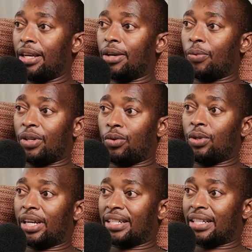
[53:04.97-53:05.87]
We do
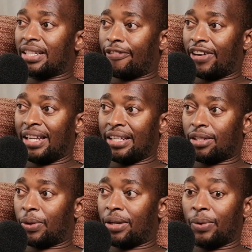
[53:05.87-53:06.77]
cancer surveillance
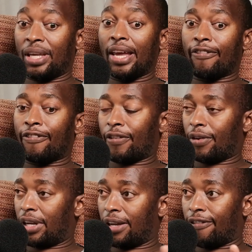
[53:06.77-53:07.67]
when we have
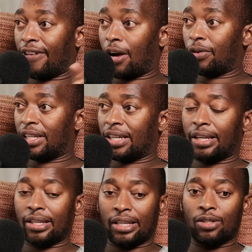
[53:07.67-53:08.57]
found it
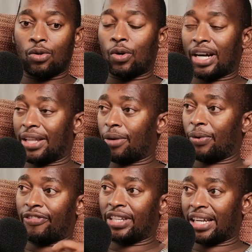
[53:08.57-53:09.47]
and it's no longer there.
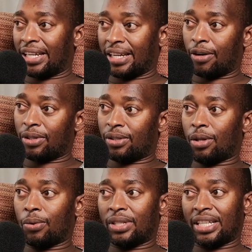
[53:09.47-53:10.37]
We've taken it out
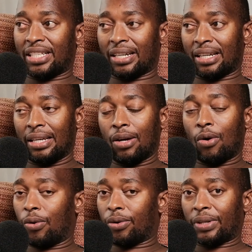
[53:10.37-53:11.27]
through surgery
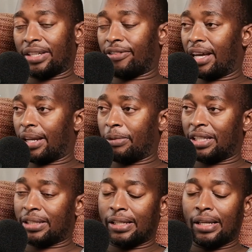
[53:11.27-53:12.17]
or whatever other
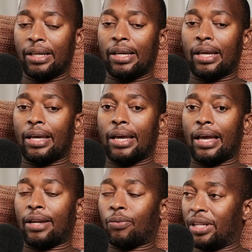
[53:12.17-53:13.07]
means,
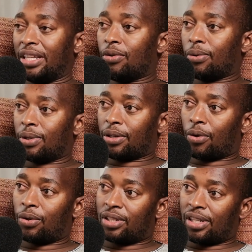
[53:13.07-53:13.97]
and we need to
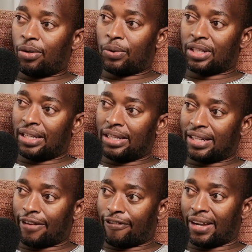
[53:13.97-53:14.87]
continuously
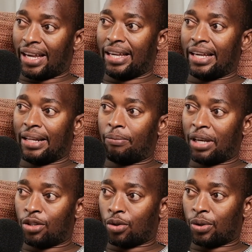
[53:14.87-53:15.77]
survey and make
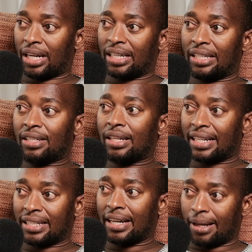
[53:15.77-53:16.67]
sure that it
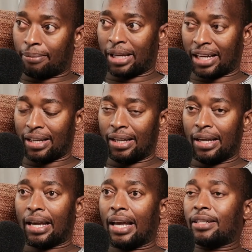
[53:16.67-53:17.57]
doesn't come back.
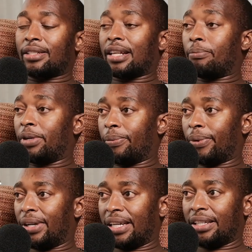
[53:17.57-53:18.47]
And some people
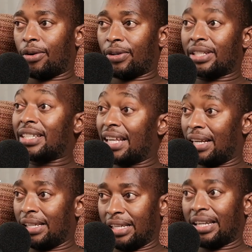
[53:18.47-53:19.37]
later on,
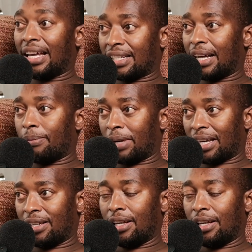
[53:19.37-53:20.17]
sadly, it does come back.